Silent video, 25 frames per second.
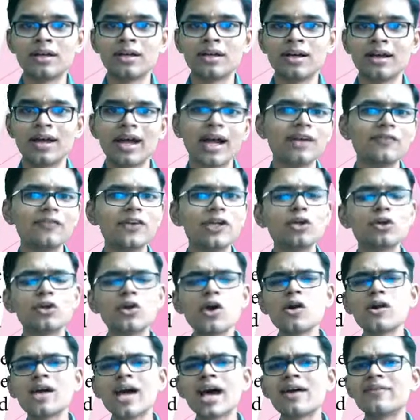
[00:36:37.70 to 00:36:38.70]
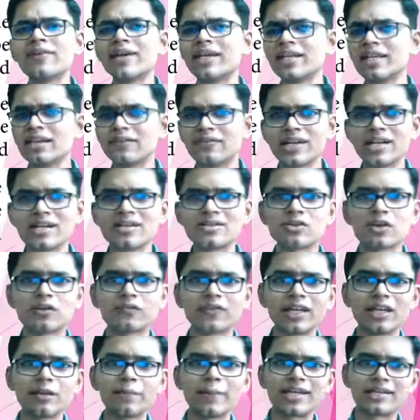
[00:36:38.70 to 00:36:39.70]
And we do not have any evidence of
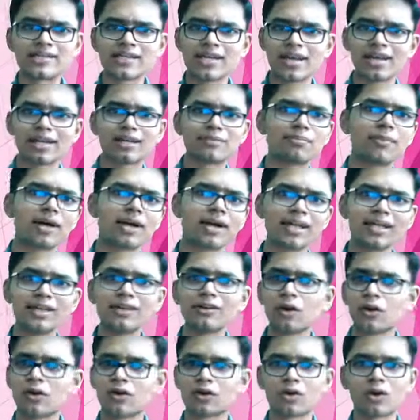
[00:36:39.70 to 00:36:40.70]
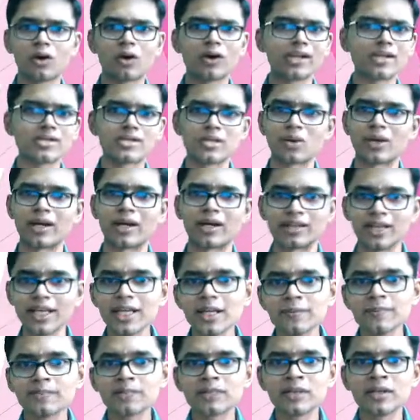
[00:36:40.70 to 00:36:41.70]
any metallic money or coins or
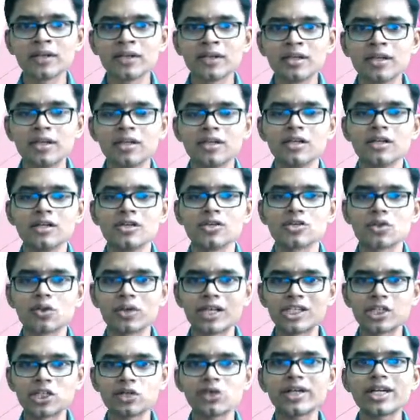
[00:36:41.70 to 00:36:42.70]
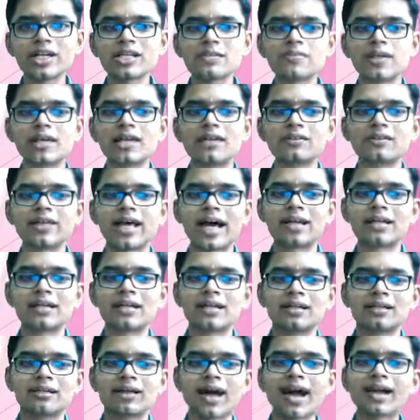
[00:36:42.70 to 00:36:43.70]
anything. So historians believe that
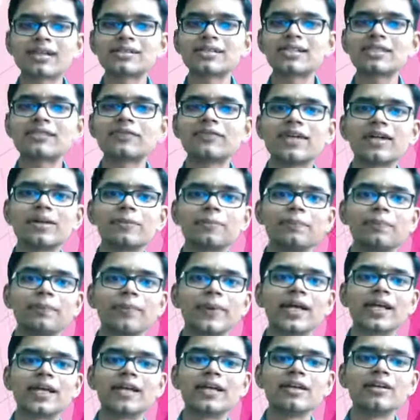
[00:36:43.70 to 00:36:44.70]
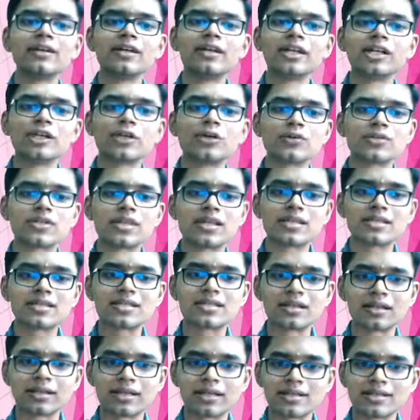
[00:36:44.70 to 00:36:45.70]
taxes were paid using
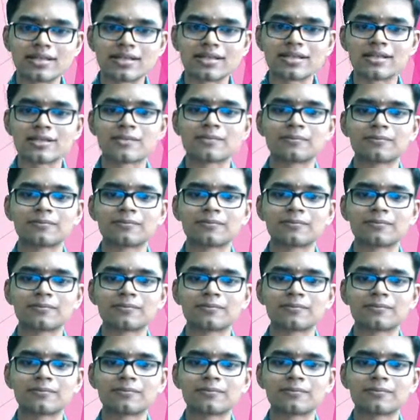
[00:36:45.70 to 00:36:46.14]
cereals.